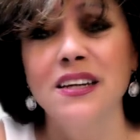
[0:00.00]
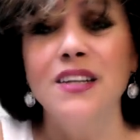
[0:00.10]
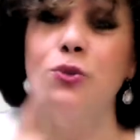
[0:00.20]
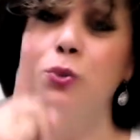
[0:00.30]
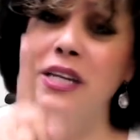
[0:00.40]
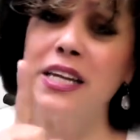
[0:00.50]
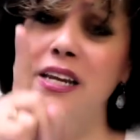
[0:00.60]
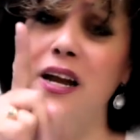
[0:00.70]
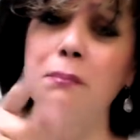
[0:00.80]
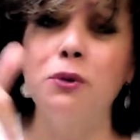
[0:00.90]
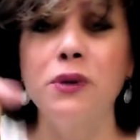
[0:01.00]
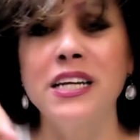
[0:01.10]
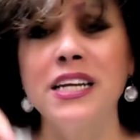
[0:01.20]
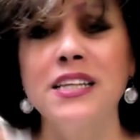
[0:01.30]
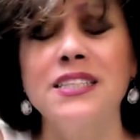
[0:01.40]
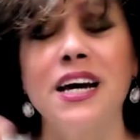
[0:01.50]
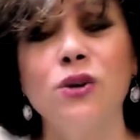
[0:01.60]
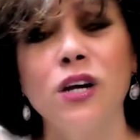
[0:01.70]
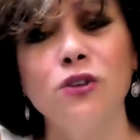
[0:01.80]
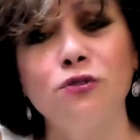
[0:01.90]
Do you want to get up? You want to get down?
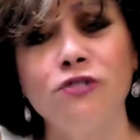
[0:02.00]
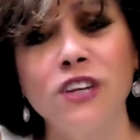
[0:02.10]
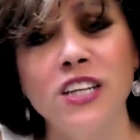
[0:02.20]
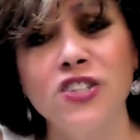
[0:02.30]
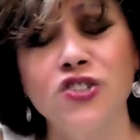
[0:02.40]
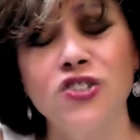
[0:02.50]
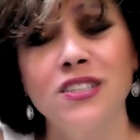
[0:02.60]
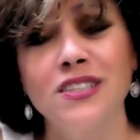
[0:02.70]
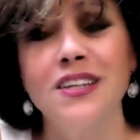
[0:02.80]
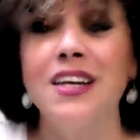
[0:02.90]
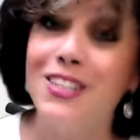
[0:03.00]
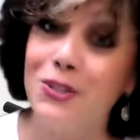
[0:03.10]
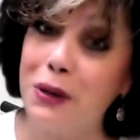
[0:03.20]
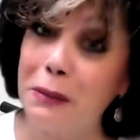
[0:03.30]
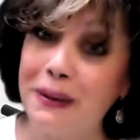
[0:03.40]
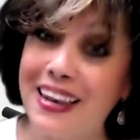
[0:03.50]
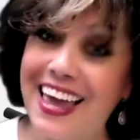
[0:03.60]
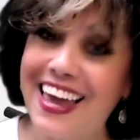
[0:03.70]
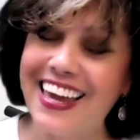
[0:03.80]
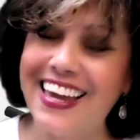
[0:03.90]
Are you finished? Do you want to
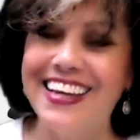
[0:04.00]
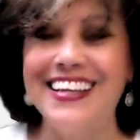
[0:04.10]
play?